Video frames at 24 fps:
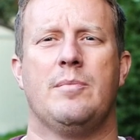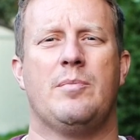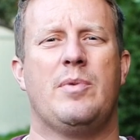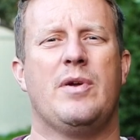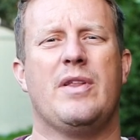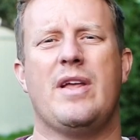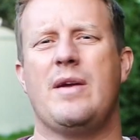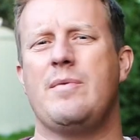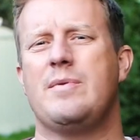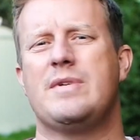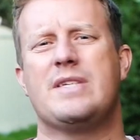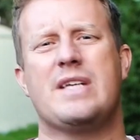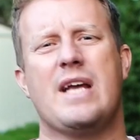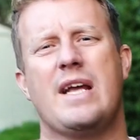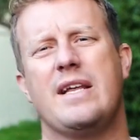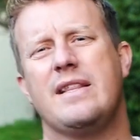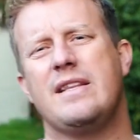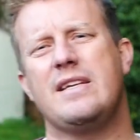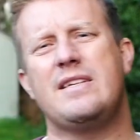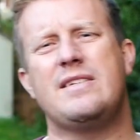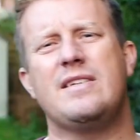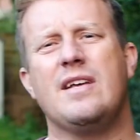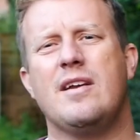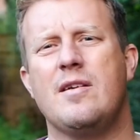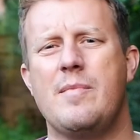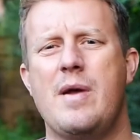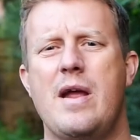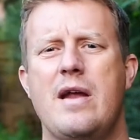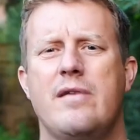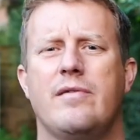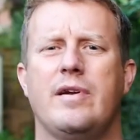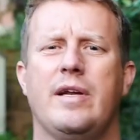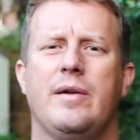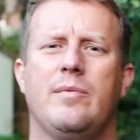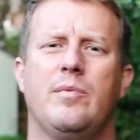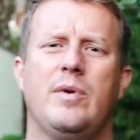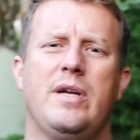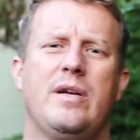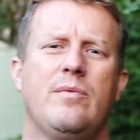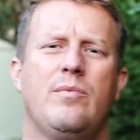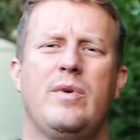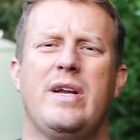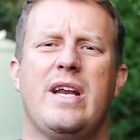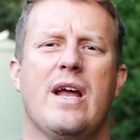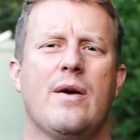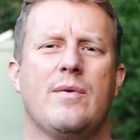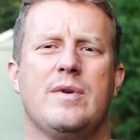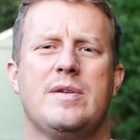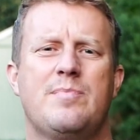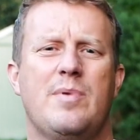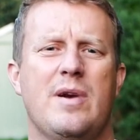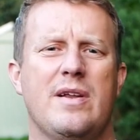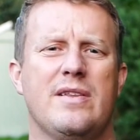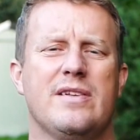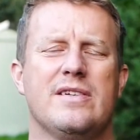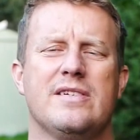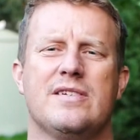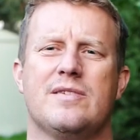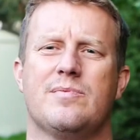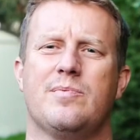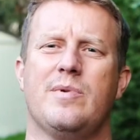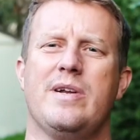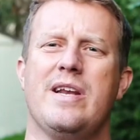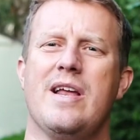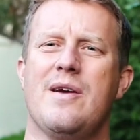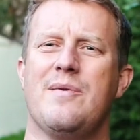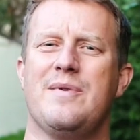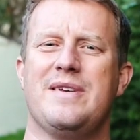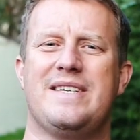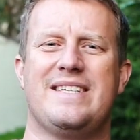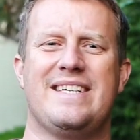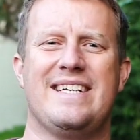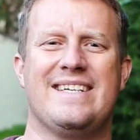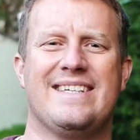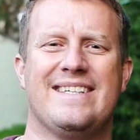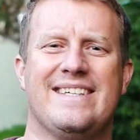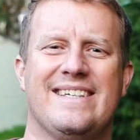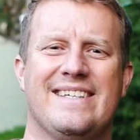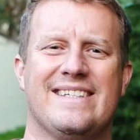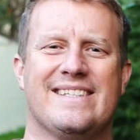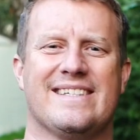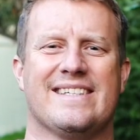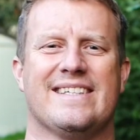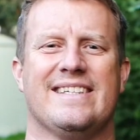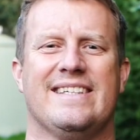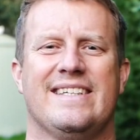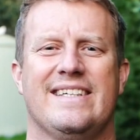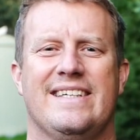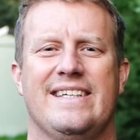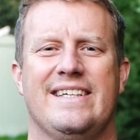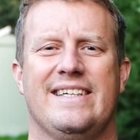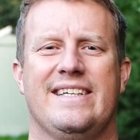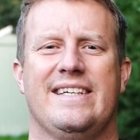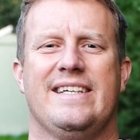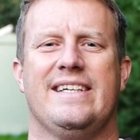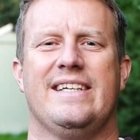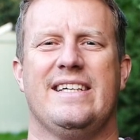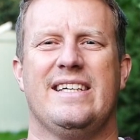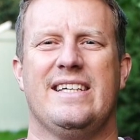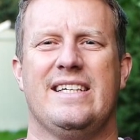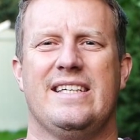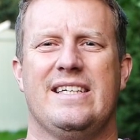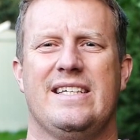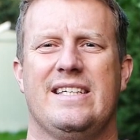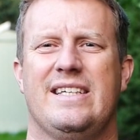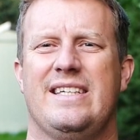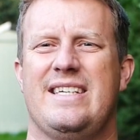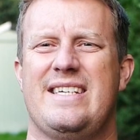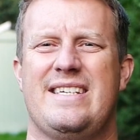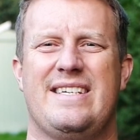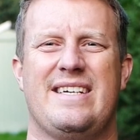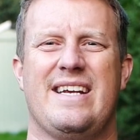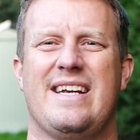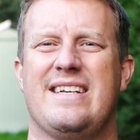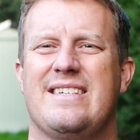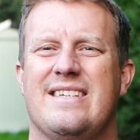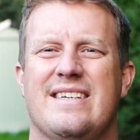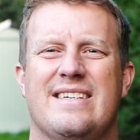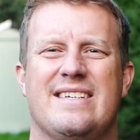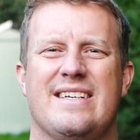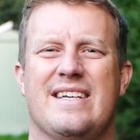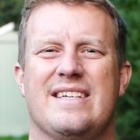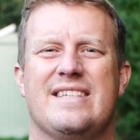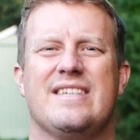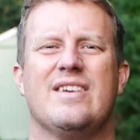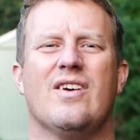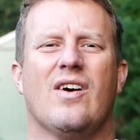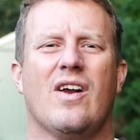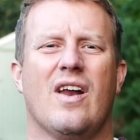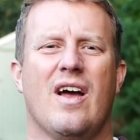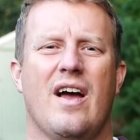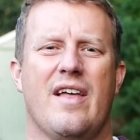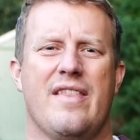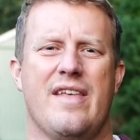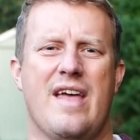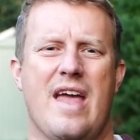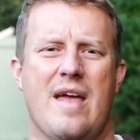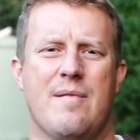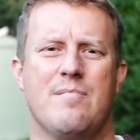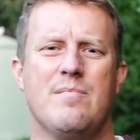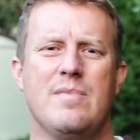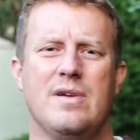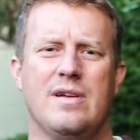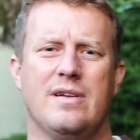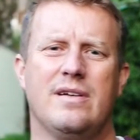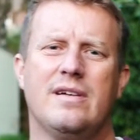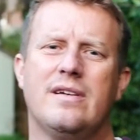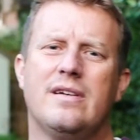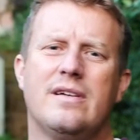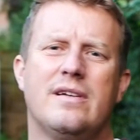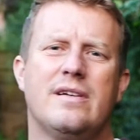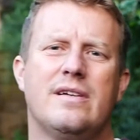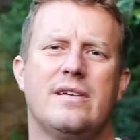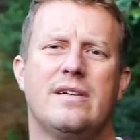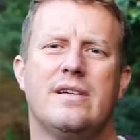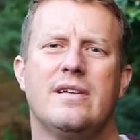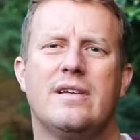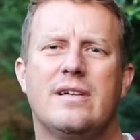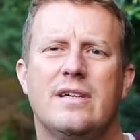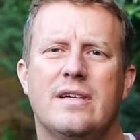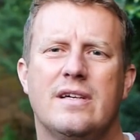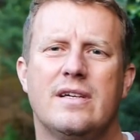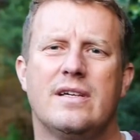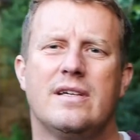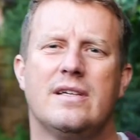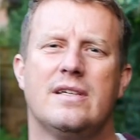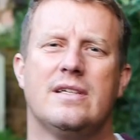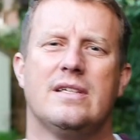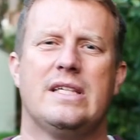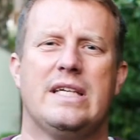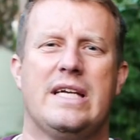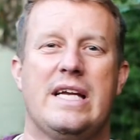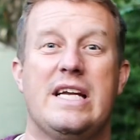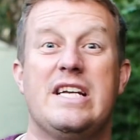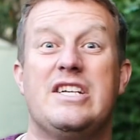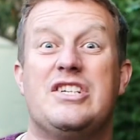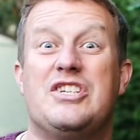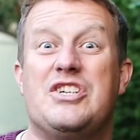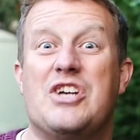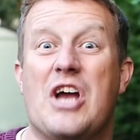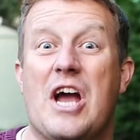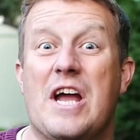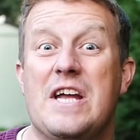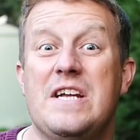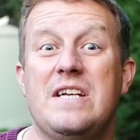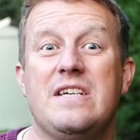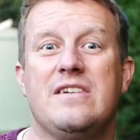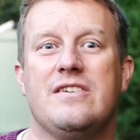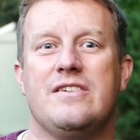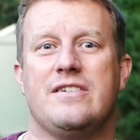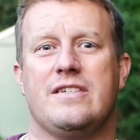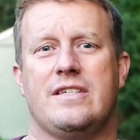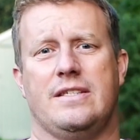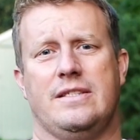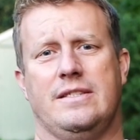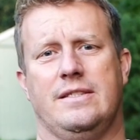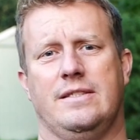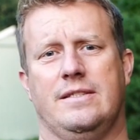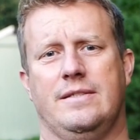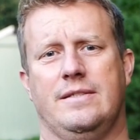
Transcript: But they were saying, This son of Mary, we, we know his brothers, we know his sisters. This Jesus, he's not like them. He's changed.